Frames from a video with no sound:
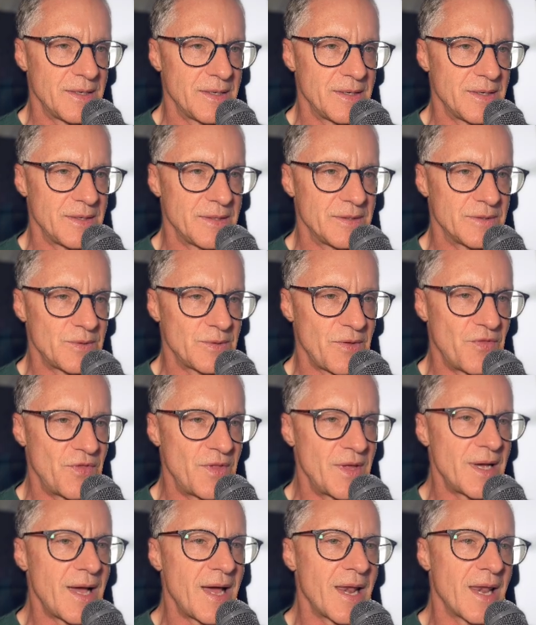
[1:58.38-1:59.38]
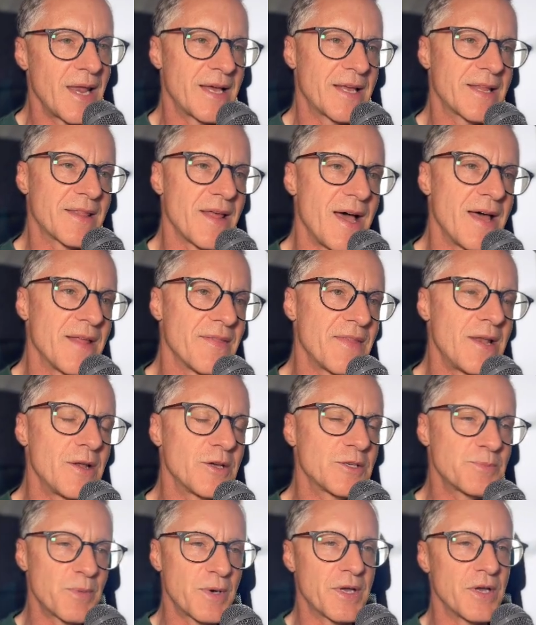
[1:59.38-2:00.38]
So I think I like that. That looks
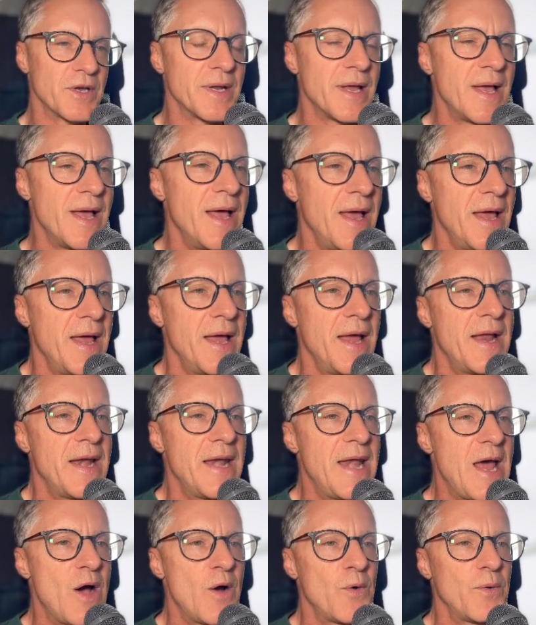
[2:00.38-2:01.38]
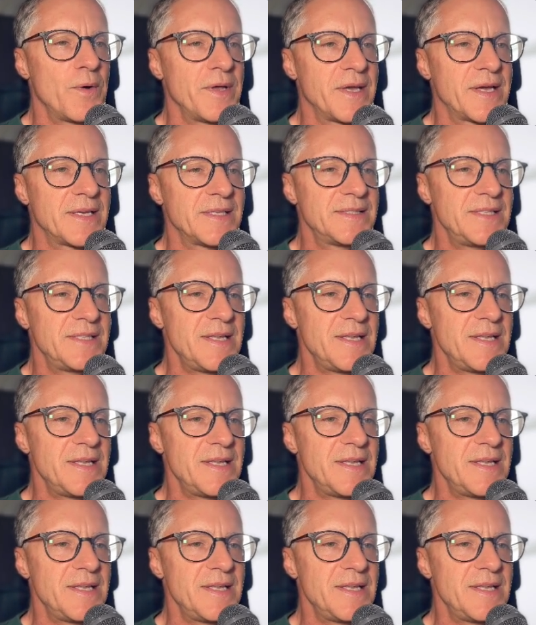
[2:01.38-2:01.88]
pretty good. Now you can see the